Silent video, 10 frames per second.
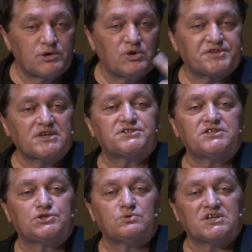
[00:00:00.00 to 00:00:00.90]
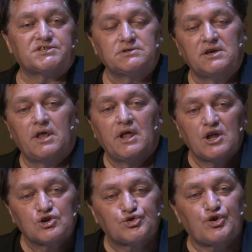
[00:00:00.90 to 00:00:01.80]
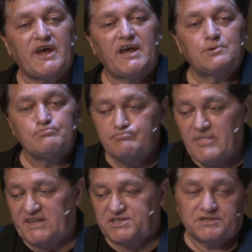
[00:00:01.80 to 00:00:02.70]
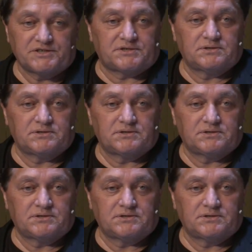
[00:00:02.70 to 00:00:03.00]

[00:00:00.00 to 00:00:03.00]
what they said to us, trade matters.